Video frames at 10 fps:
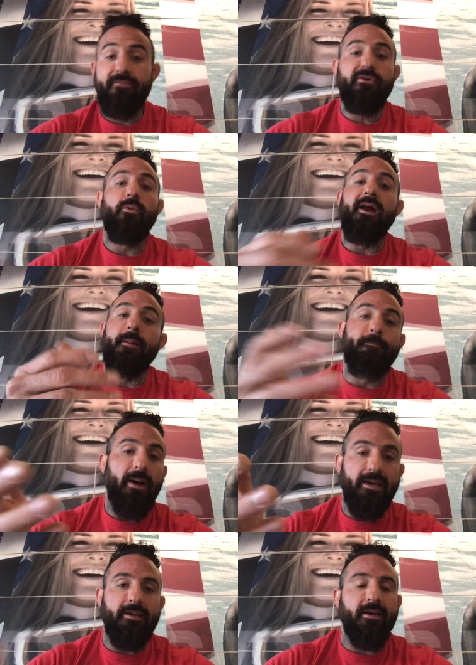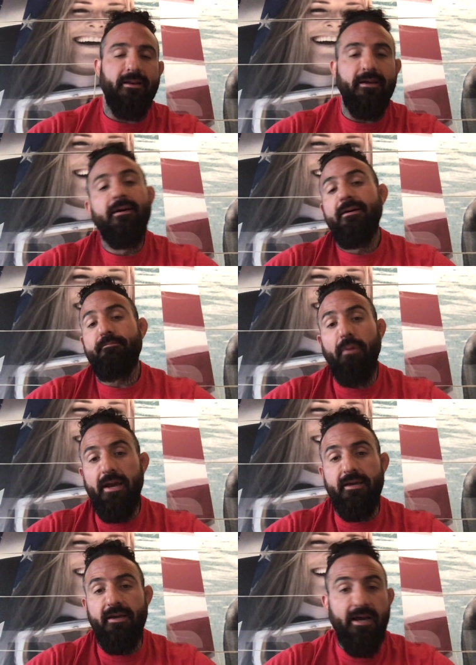If you want to bike it,
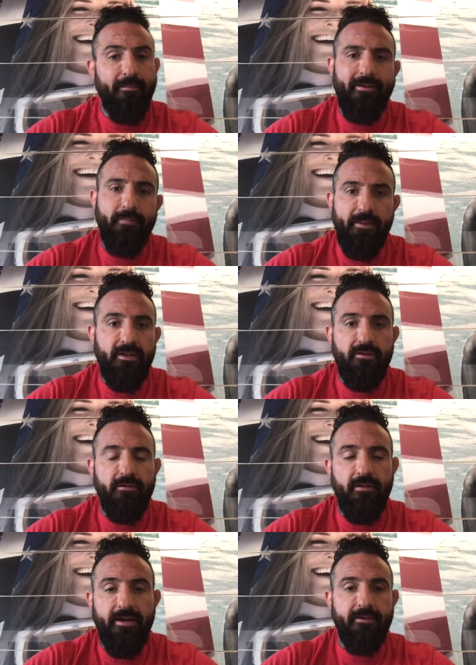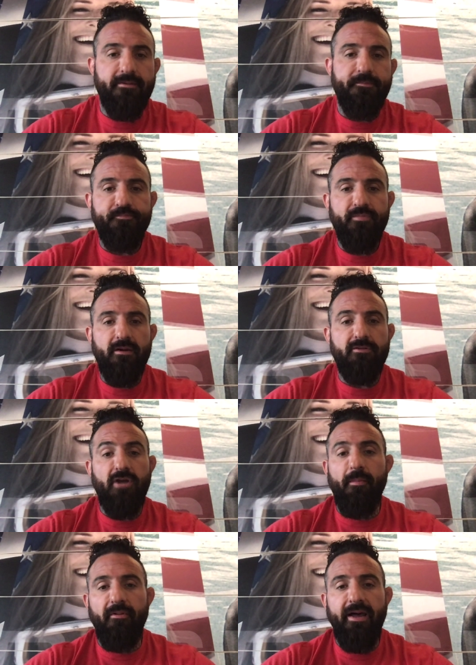bike it. I mean, maybe do like
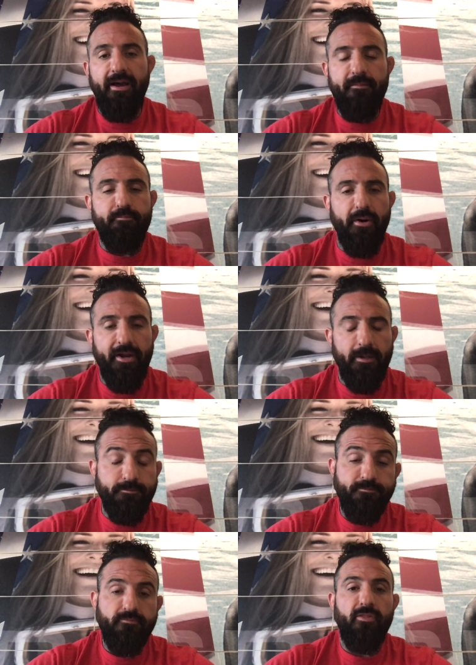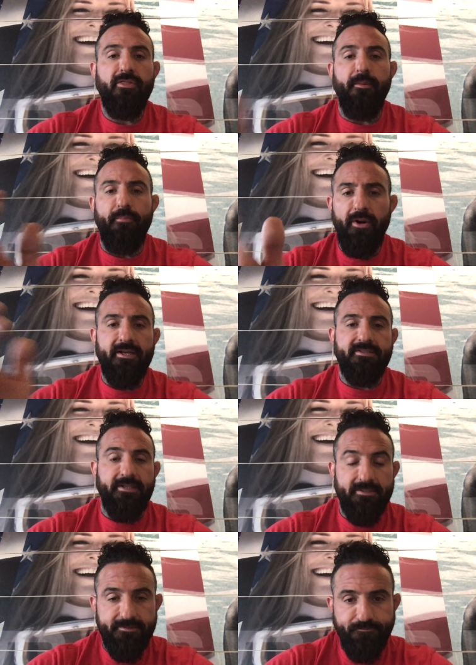double that. But the point is
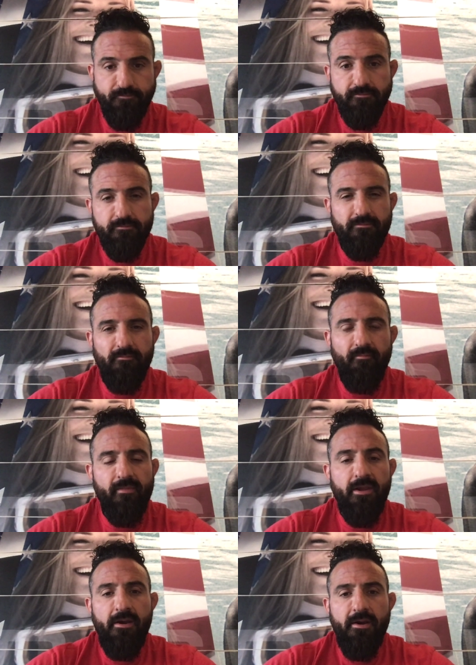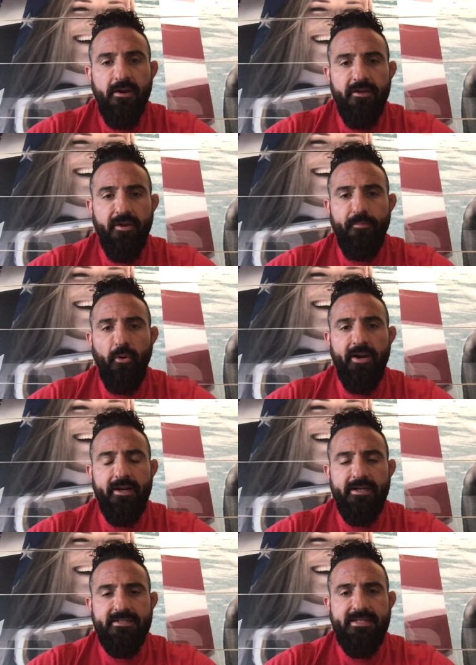this. The point
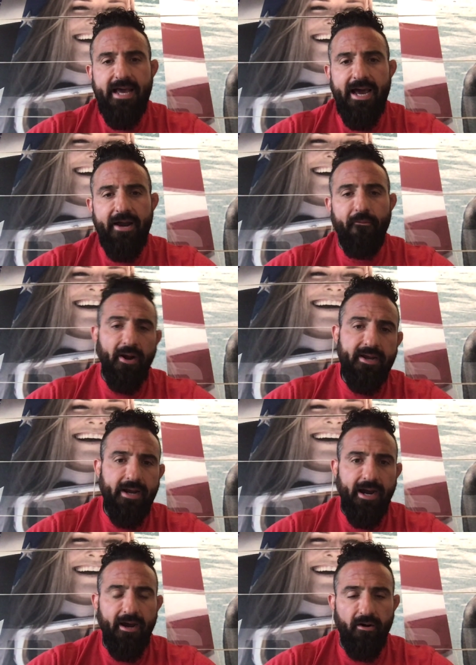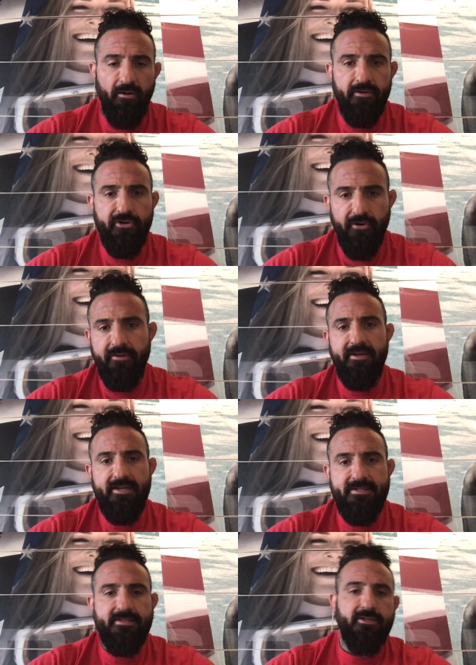is that right now, during
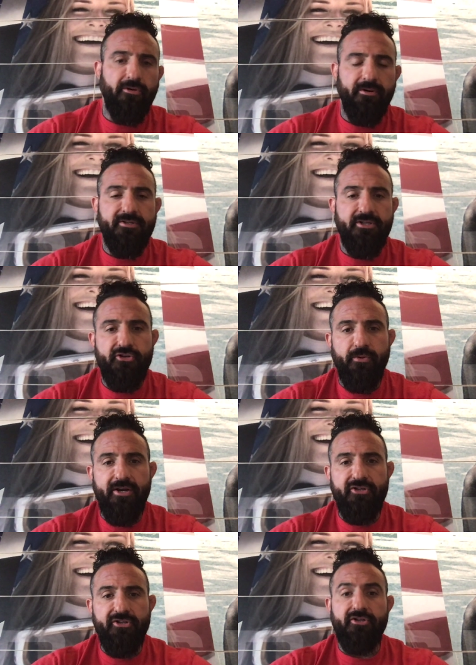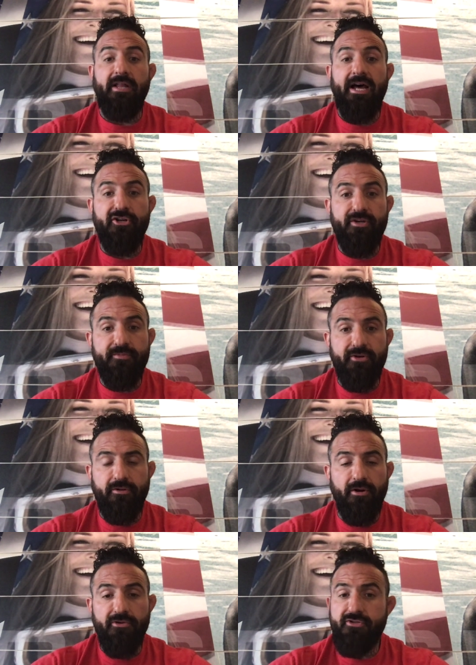these current situations, a lot of gyms are
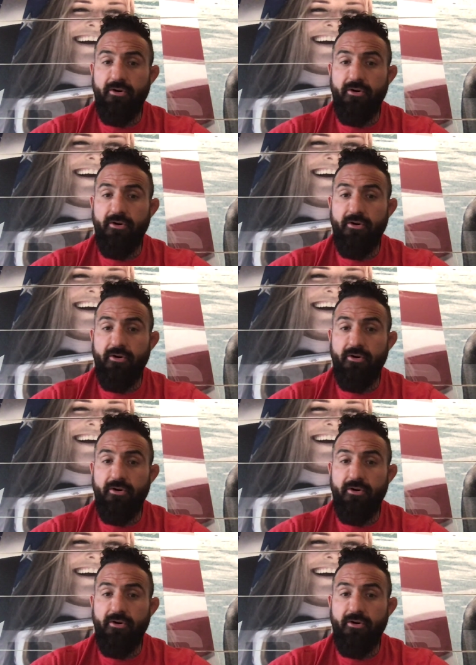closed.